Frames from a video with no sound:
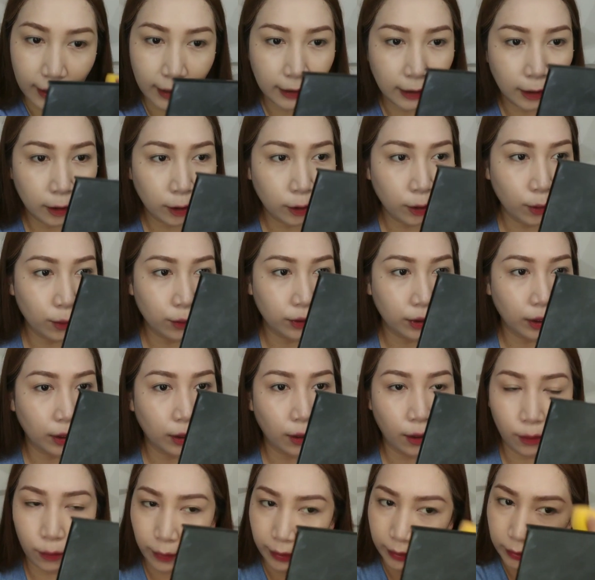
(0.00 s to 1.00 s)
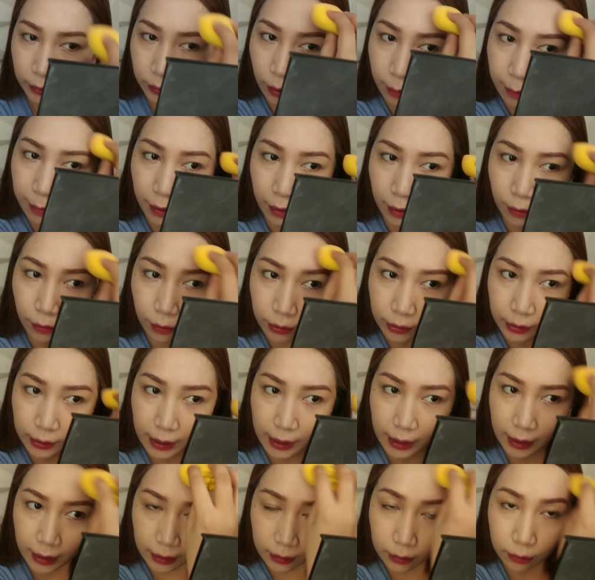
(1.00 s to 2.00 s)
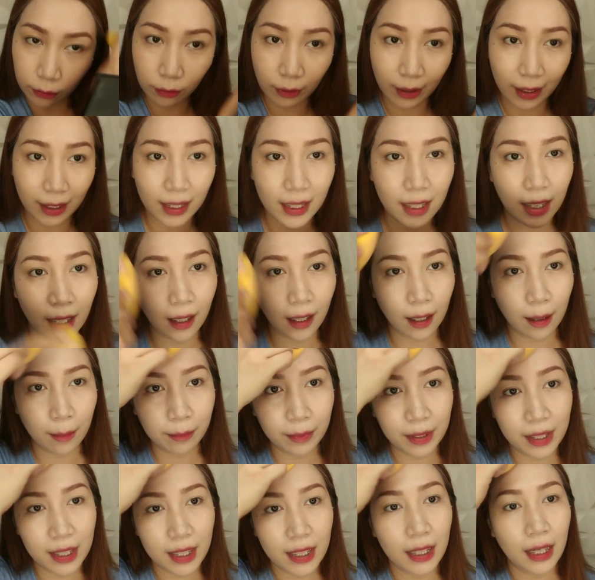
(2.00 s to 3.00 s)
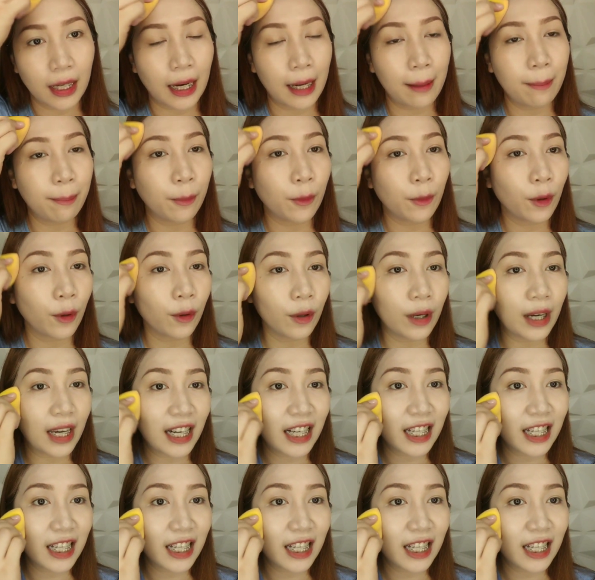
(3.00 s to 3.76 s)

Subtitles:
A little goes a long way. Sobrang konti lang nung na-scrape